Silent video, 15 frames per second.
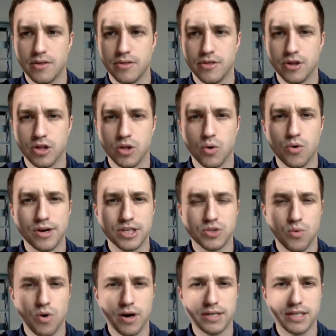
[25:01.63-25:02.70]
the Lord is
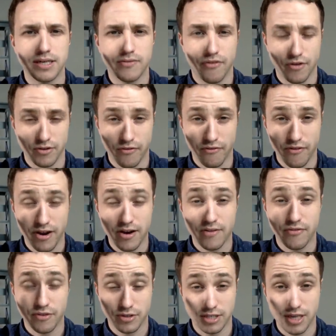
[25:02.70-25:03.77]
wanting
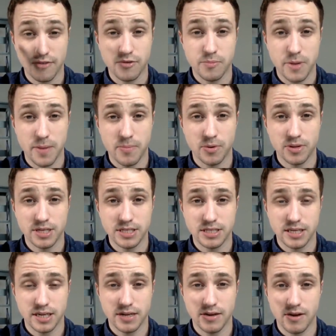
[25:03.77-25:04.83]
for several people
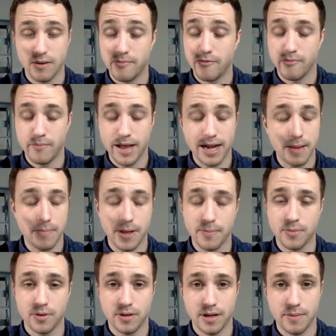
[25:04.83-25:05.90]
listening, many
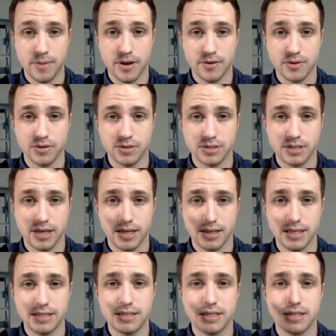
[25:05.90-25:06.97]
people I'm hearing the Lord saying,
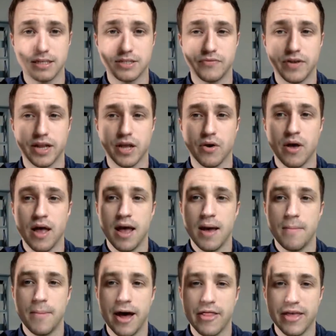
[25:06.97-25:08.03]
listening to this video,
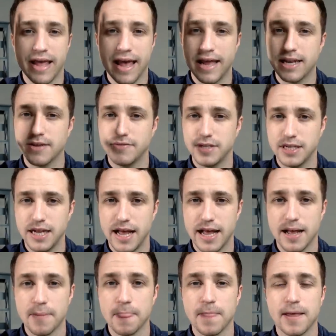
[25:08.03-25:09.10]
by the end of
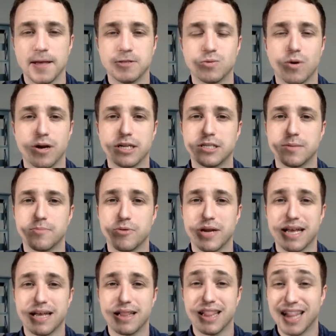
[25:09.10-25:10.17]
today, he's wanting to
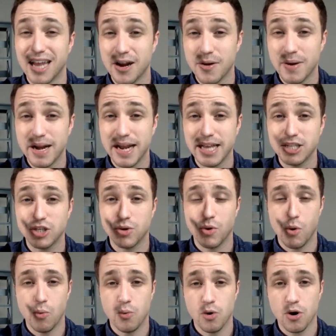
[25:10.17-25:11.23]
bring clarity to
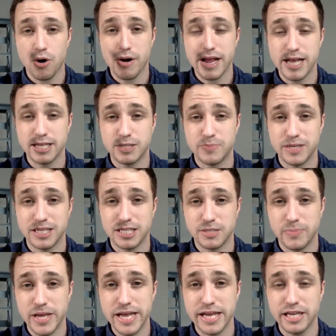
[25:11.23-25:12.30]
a word he's been
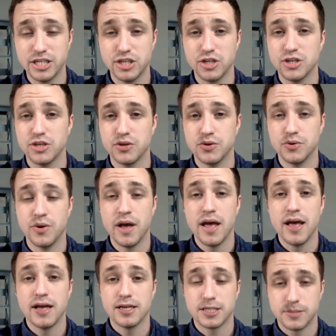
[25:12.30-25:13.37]
speaking to you
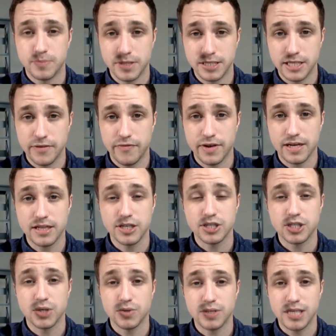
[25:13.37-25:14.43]
specifically.
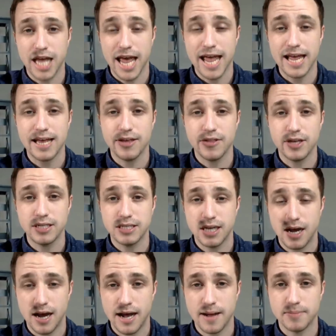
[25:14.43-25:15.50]
So take the
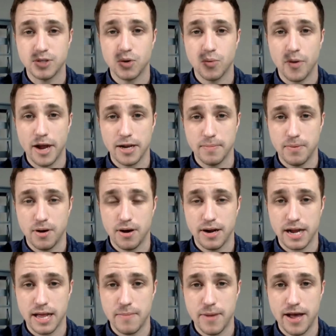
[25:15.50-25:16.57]
time to wait
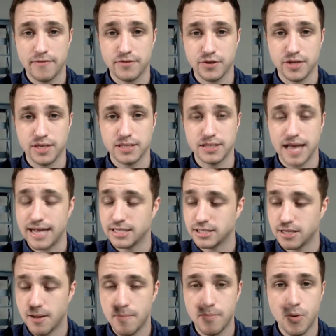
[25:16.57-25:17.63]
upon him after this at
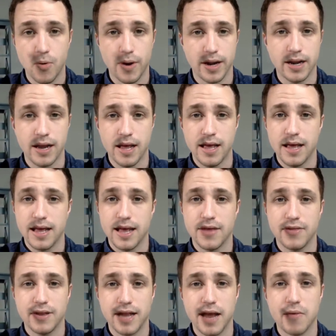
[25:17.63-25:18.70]
some point
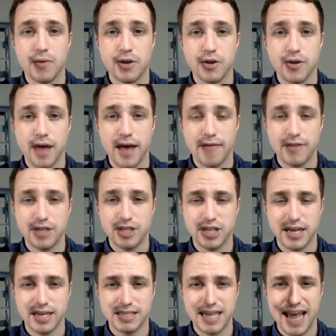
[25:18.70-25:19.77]
in the day when you have the
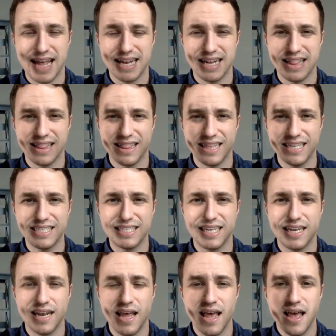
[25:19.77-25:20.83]
chance and
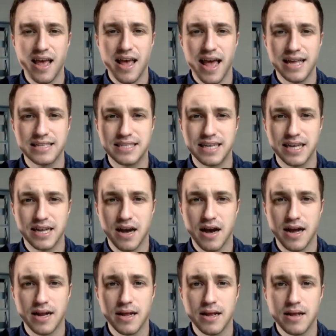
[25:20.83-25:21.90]
listen and say,
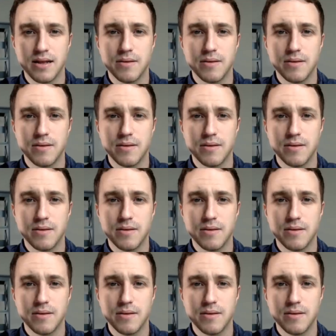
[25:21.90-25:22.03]
God,